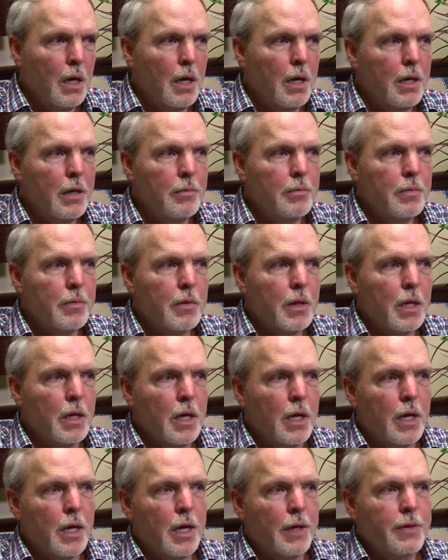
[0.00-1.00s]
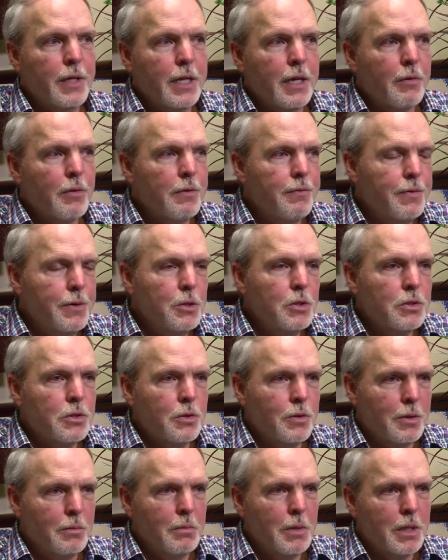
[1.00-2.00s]
I think I refused
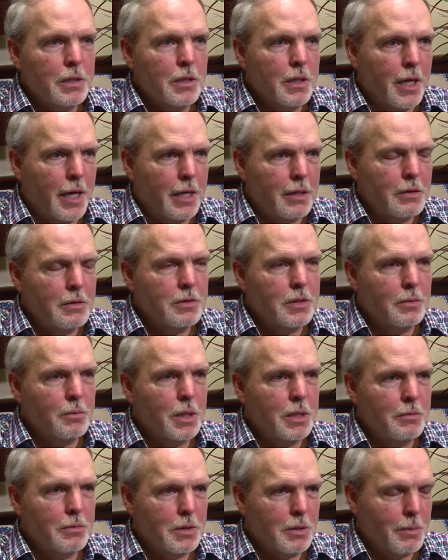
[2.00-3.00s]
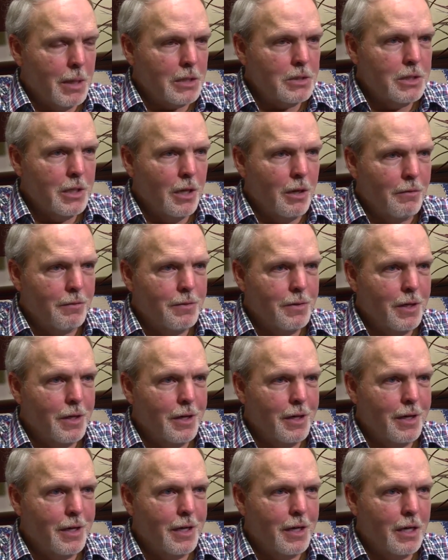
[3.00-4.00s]
to admit that to myself,
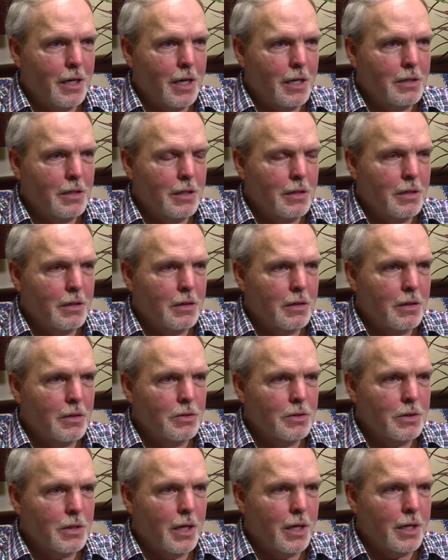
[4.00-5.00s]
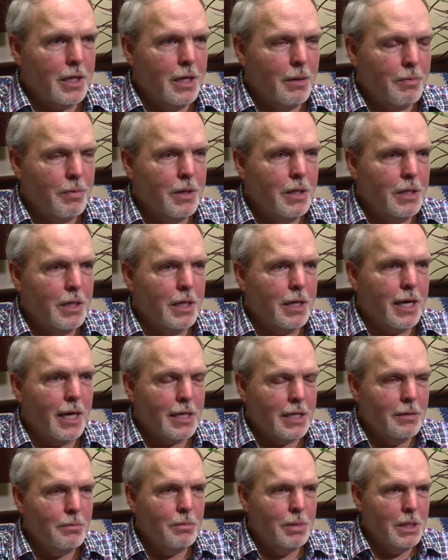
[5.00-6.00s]
because I kept thinking I
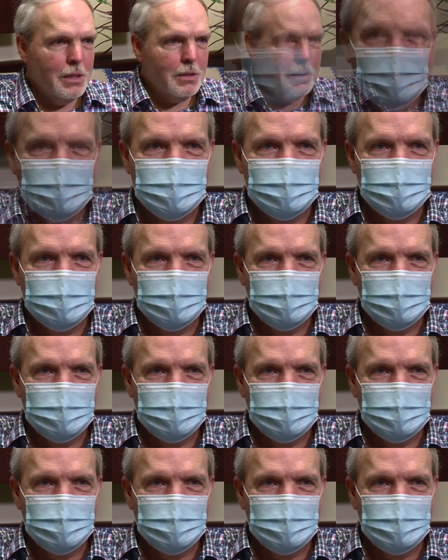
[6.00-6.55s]
can beat this.